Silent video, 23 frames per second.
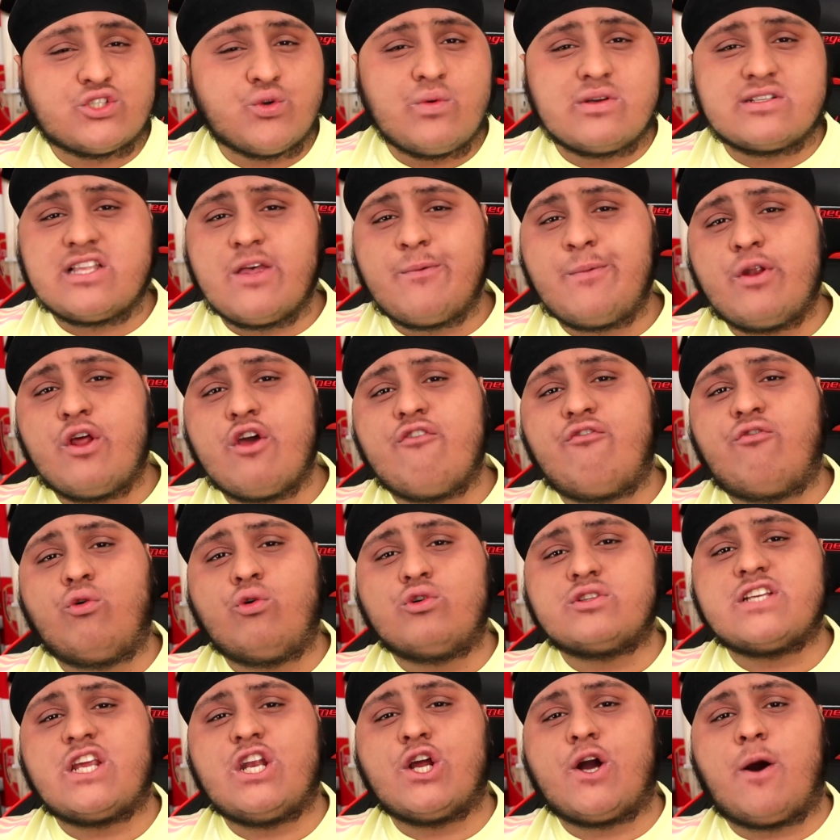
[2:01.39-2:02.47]
always, let me know your
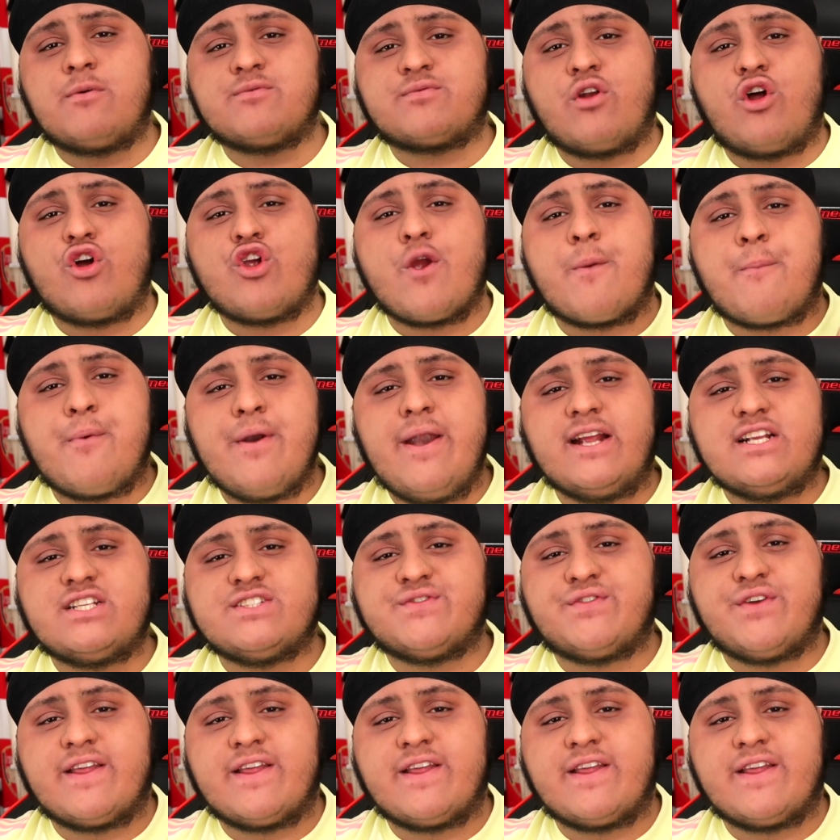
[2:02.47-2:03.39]
thoughts in the comments below on your predictions for